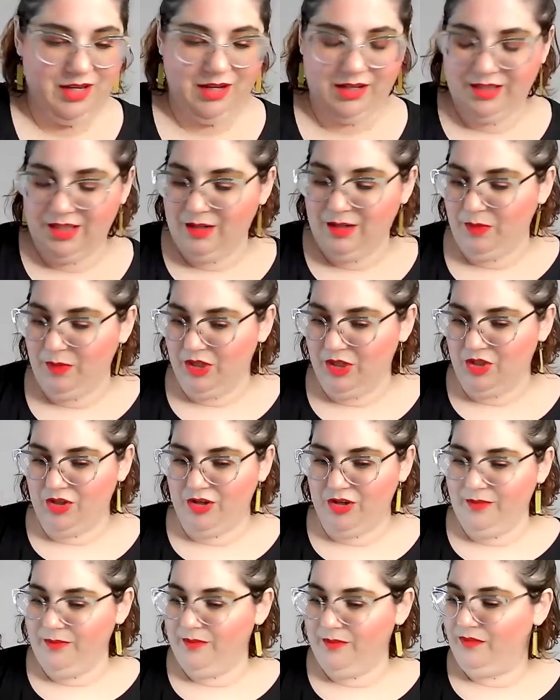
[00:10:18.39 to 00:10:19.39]
I'll take a
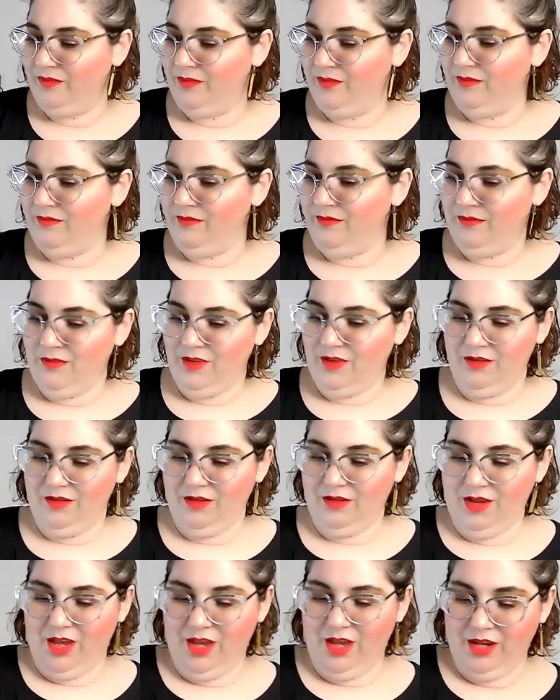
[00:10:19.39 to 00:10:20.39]
picture
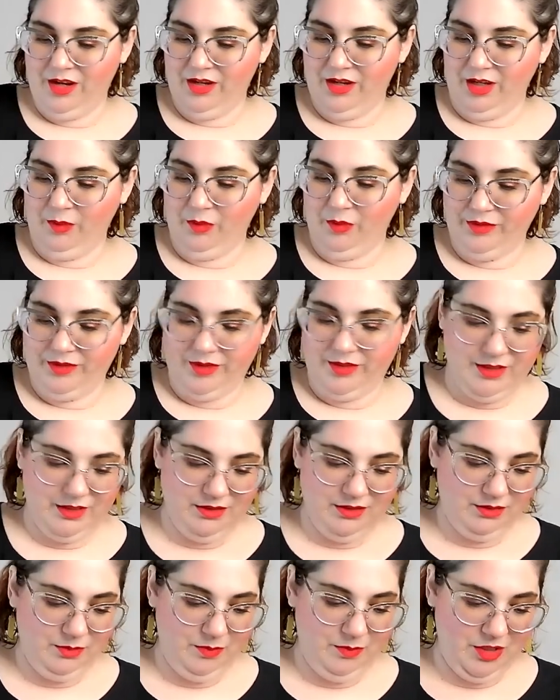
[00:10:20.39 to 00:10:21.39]
and I will
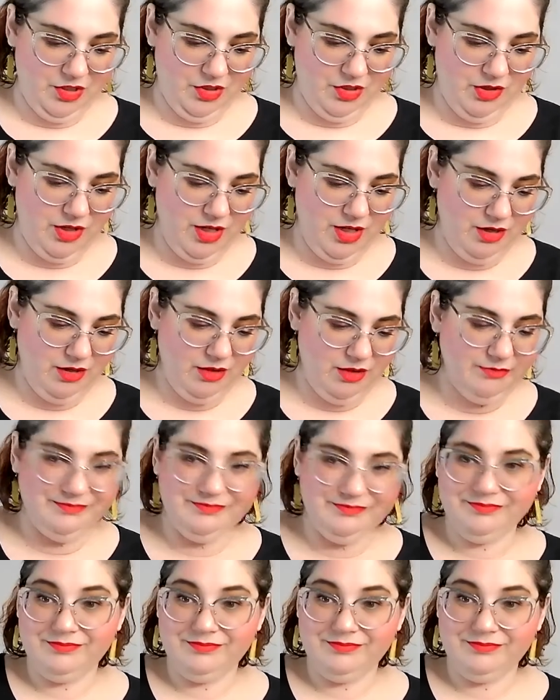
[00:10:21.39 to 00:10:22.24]
insert the picture here